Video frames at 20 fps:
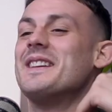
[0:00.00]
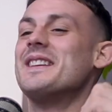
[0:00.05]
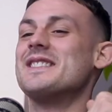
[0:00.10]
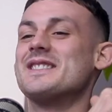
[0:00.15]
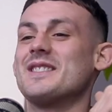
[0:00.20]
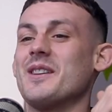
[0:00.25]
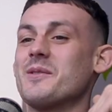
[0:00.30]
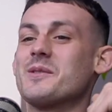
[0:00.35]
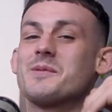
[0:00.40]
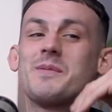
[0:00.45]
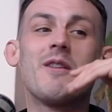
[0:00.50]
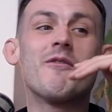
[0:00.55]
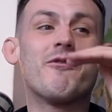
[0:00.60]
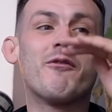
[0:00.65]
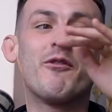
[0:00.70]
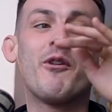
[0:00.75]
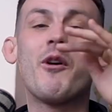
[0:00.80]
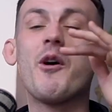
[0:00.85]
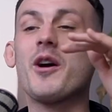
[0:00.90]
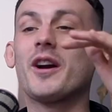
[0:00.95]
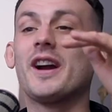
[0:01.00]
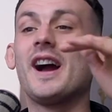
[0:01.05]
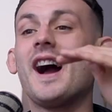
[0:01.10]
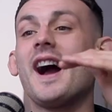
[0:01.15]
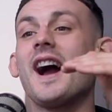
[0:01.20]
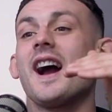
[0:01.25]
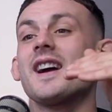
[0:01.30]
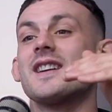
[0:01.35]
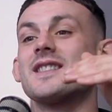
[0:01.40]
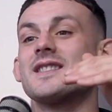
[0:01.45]
So there's about 4
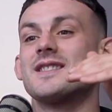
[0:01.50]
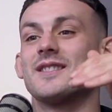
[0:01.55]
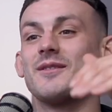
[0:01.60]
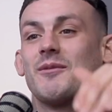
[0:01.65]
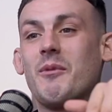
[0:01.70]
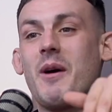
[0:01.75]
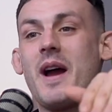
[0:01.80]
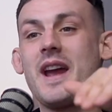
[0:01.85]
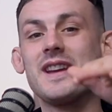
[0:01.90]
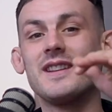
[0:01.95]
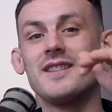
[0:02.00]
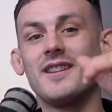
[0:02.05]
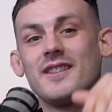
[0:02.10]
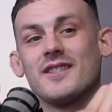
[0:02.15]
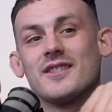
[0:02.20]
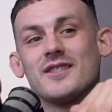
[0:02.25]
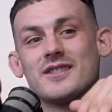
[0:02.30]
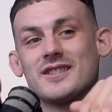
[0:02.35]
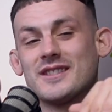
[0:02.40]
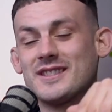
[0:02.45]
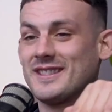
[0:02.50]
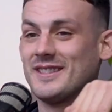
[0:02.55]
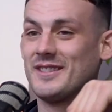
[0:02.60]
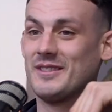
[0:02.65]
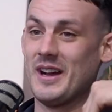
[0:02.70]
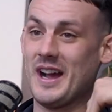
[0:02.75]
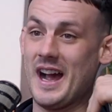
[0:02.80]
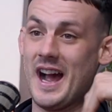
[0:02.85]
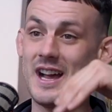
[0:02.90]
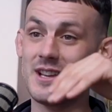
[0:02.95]
cars waiting on us
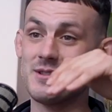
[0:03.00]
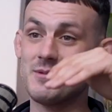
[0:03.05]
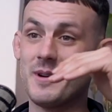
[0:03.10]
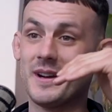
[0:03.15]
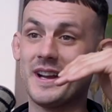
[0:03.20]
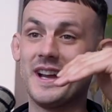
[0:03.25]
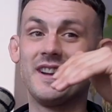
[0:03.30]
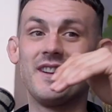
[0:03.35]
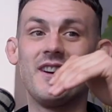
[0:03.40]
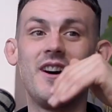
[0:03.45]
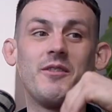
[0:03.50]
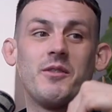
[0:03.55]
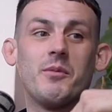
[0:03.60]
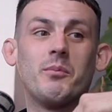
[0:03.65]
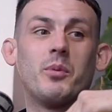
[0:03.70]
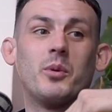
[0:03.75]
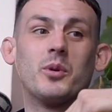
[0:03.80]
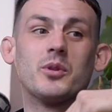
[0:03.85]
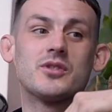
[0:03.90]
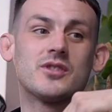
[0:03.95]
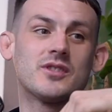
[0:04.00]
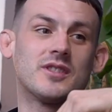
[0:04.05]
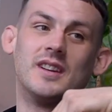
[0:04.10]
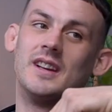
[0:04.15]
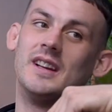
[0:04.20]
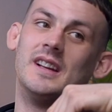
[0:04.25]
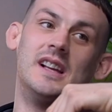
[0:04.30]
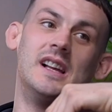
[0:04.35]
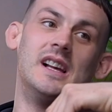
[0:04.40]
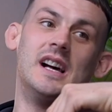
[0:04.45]
as we were getting off the bus,
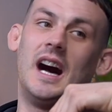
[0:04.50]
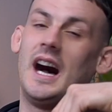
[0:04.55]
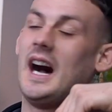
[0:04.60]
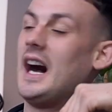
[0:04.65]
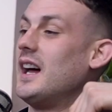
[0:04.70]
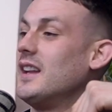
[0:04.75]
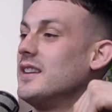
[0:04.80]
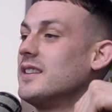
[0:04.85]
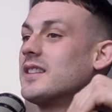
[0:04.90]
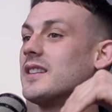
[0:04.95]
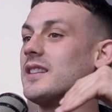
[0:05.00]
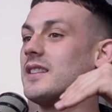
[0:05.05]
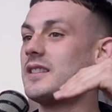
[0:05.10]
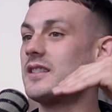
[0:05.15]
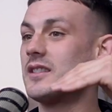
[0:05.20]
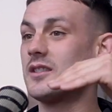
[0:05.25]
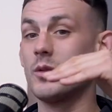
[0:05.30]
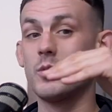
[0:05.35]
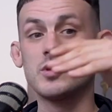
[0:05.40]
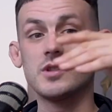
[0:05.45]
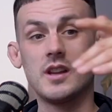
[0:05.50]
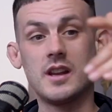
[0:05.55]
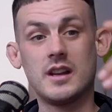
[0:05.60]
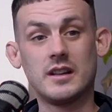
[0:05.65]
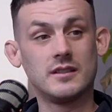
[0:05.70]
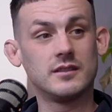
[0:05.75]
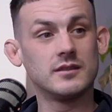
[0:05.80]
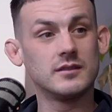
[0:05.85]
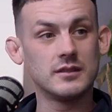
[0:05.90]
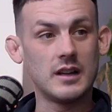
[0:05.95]
and there was an
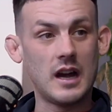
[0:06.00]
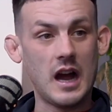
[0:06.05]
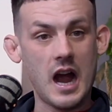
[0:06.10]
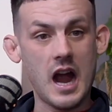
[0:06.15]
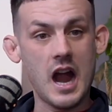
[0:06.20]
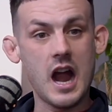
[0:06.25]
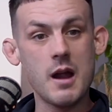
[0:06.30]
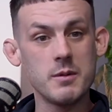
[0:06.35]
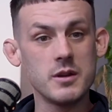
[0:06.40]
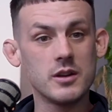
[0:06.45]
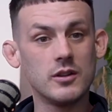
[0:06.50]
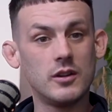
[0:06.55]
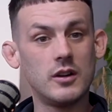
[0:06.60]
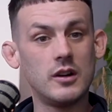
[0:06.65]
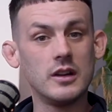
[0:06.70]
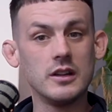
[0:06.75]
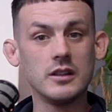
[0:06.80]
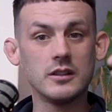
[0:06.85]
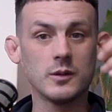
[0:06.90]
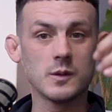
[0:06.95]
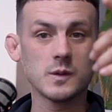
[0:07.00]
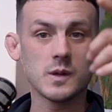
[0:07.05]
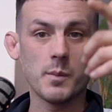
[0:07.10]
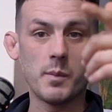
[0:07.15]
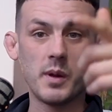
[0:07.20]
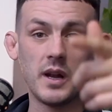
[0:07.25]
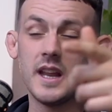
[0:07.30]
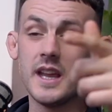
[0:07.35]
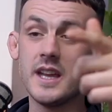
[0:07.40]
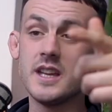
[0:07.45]
army guy, there was a
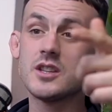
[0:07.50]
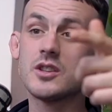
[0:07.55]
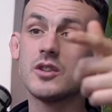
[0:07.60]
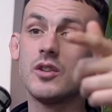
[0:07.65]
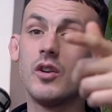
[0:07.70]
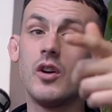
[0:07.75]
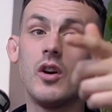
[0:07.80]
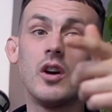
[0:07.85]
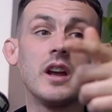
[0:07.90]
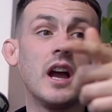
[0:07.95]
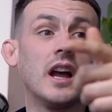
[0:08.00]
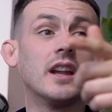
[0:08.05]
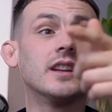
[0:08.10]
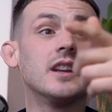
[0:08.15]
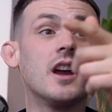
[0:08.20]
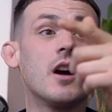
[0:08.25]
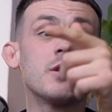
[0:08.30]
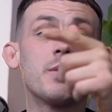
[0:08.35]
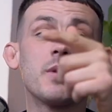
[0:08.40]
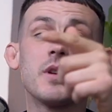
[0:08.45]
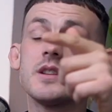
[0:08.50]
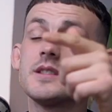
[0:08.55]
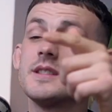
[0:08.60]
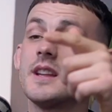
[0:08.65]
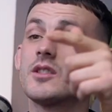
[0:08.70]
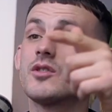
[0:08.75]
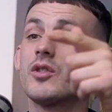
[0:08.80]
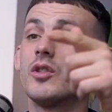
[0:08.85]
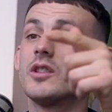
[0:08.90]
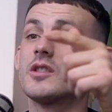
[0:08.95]
police guy, and the only person that
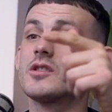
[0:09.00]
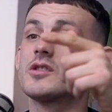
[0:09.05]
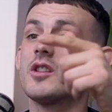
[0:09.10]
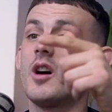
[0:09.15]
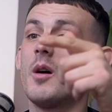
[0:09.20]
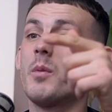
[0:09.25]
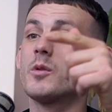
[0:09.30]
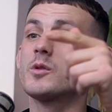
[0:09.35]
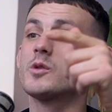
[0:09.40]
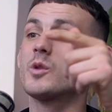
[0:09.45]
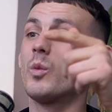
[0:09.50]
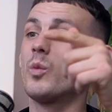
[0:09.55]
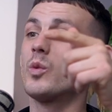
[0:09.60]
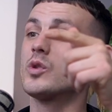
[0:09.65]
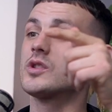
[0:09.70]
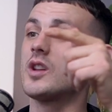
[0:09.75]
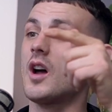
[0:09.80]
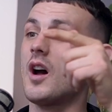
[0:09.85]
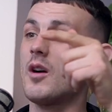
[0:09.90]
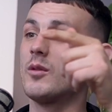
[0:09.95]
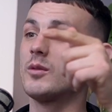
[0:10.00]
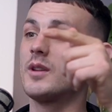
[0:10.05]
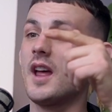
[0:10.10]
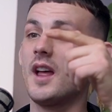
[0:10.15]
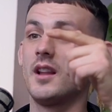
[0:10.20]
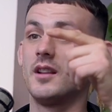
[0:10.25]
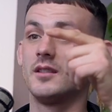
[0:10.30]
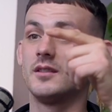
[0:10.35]
tried to stop us was the hotel.